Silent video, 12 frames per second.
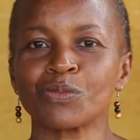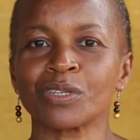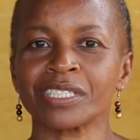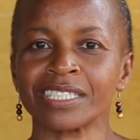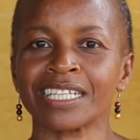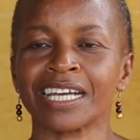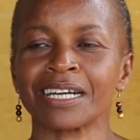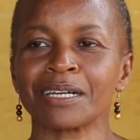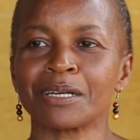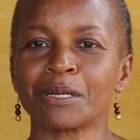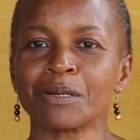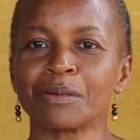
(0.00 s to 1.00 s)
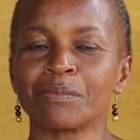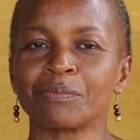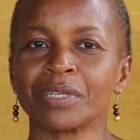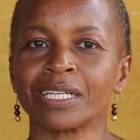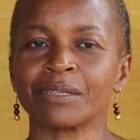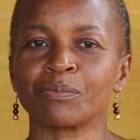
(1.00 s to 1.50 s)
who was there,
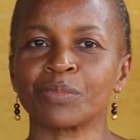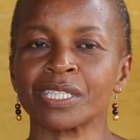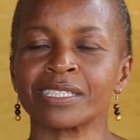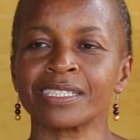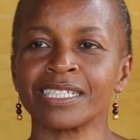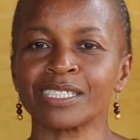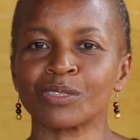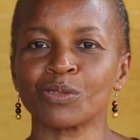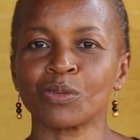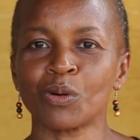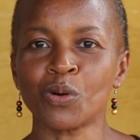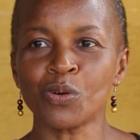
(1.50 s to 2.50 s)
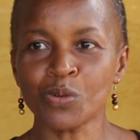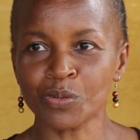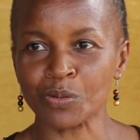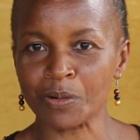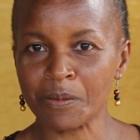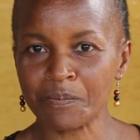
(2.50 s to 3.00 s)
President
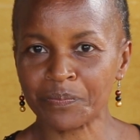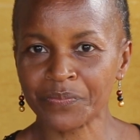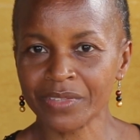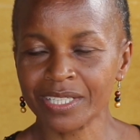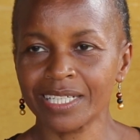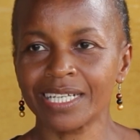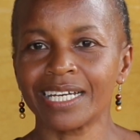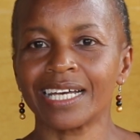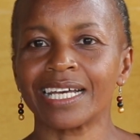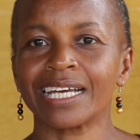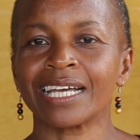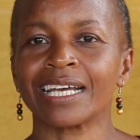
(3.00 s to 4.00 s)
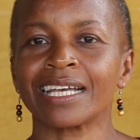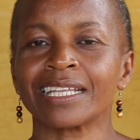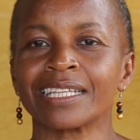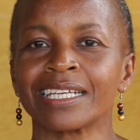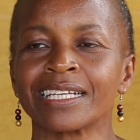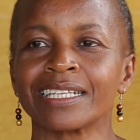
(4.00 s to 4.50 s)
Uhuru,
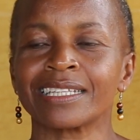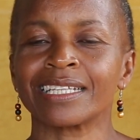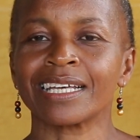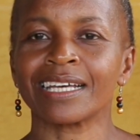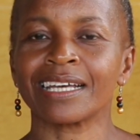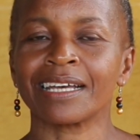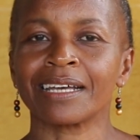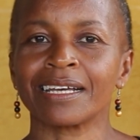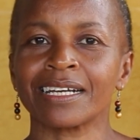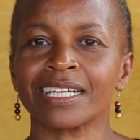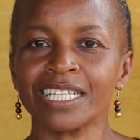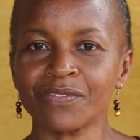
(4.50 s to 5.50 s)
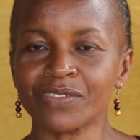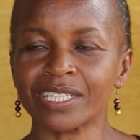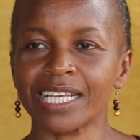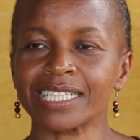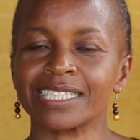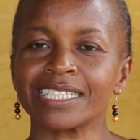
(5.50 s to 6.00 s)
the
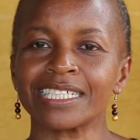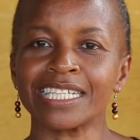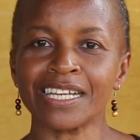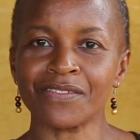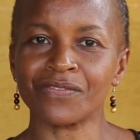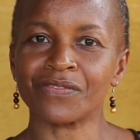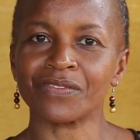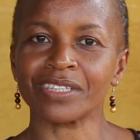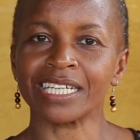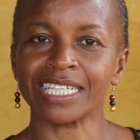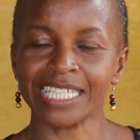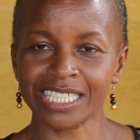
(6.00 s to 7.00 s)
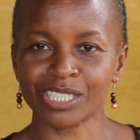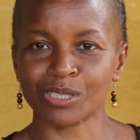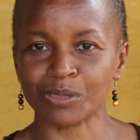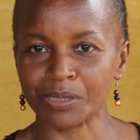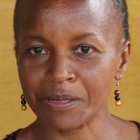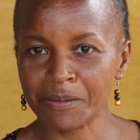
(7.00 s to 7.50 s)
gift that he gave the
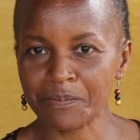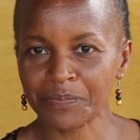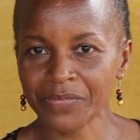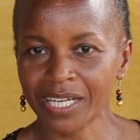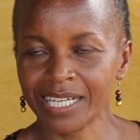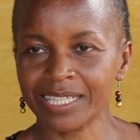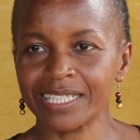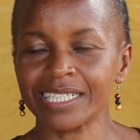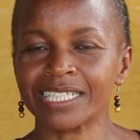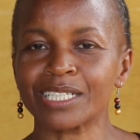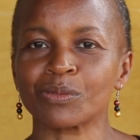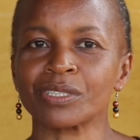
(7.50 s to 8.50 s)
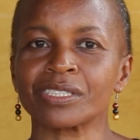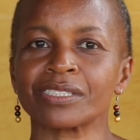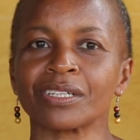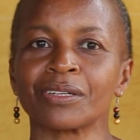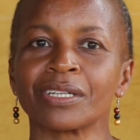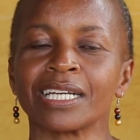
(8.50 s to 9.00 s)
nation, I think it
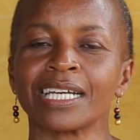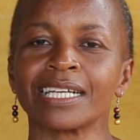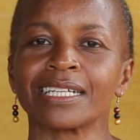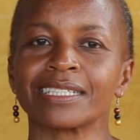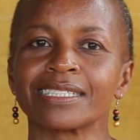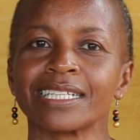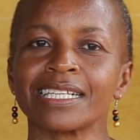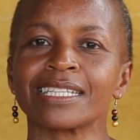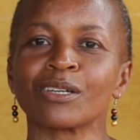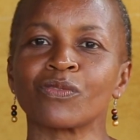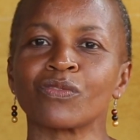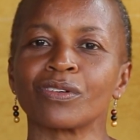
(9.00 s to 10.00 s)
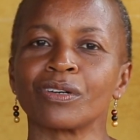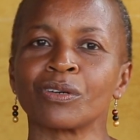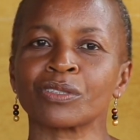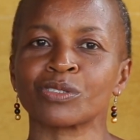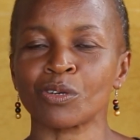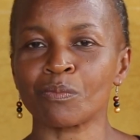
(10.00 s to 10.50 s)
was on 10th of
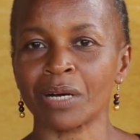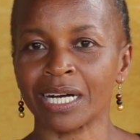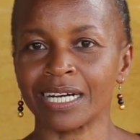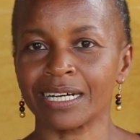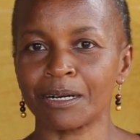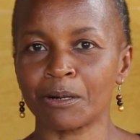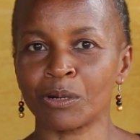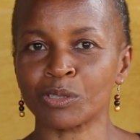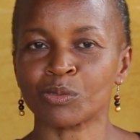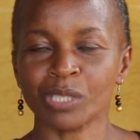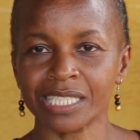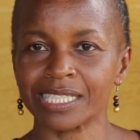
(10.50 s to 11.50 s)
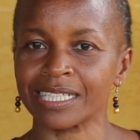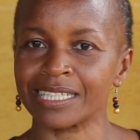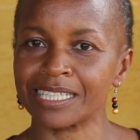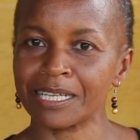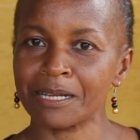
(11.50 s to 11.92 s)
October or 20th,